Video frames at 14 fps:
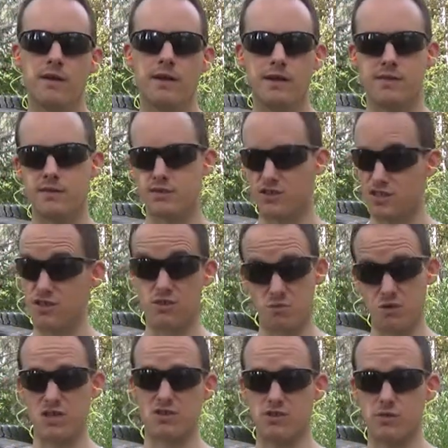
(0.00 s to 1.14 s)
and they're still
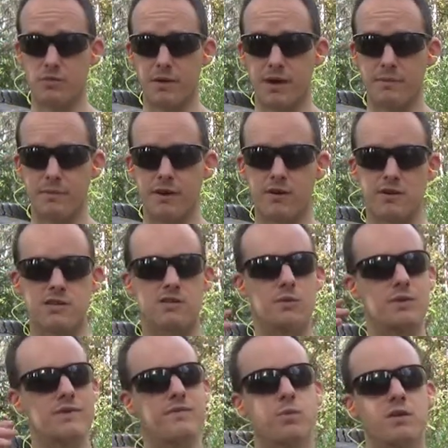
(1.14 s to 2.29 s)
being sold by Bianchi. So
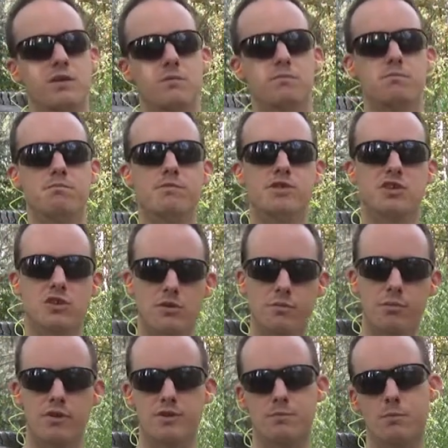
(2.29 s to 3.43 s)
even when the
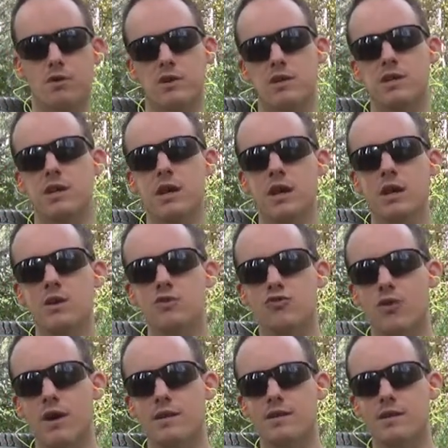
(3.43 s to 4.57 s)
surplus market
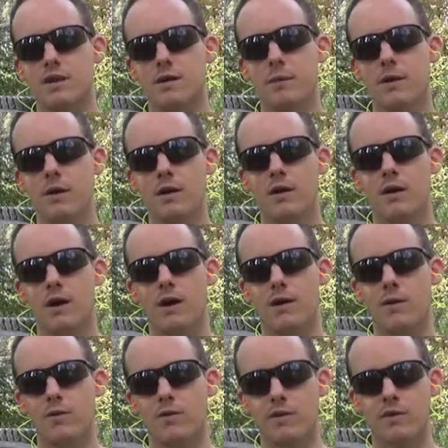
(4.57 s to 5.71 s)
dries up,
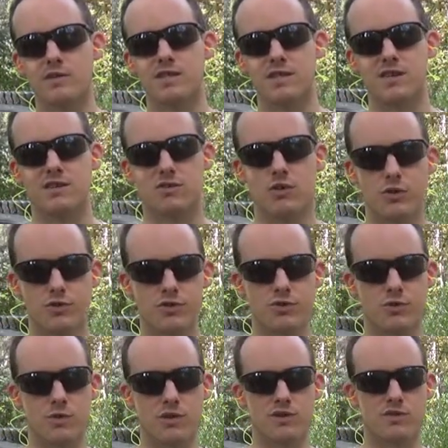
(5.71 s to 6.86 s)
uh, or at least gets close
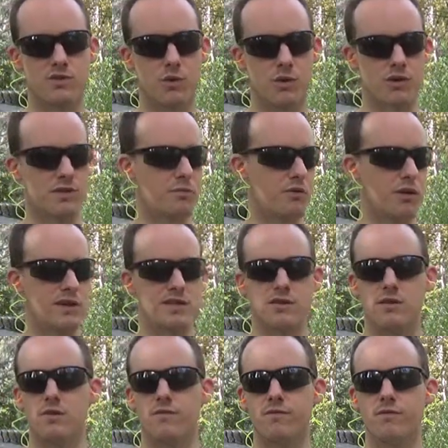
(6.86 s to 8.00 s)
to it, to where the price
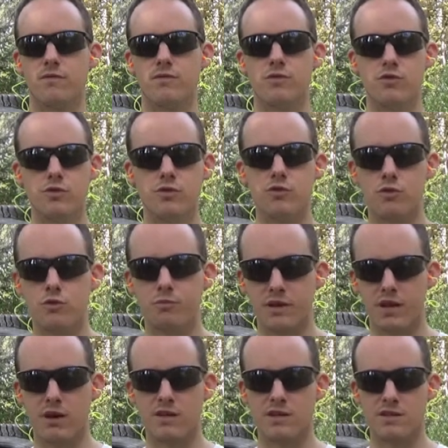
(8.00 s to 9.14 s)
of new
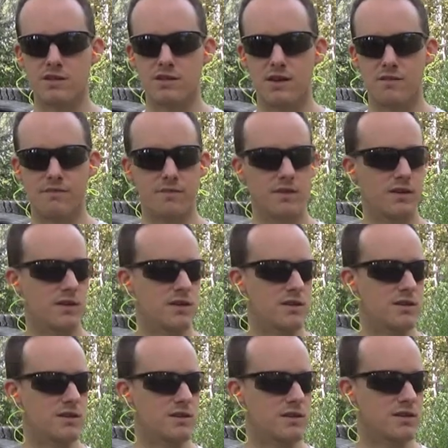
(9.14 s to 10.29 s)
Bianchi stuff
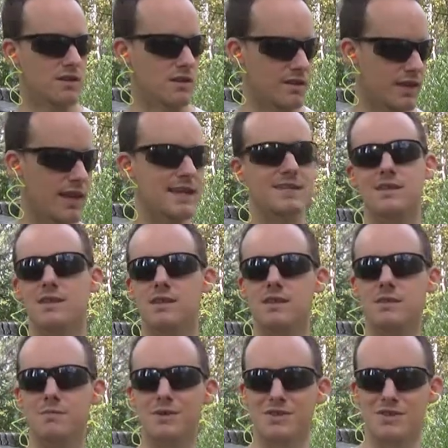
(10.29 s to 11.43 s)
is less than
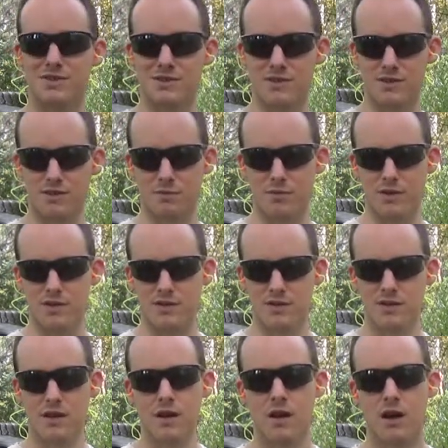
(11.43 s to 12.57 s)
the military surplus,
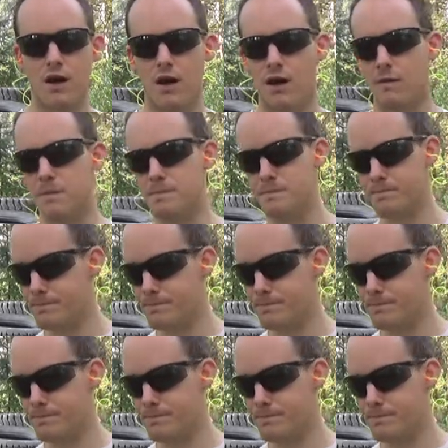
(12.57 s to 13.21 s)
um,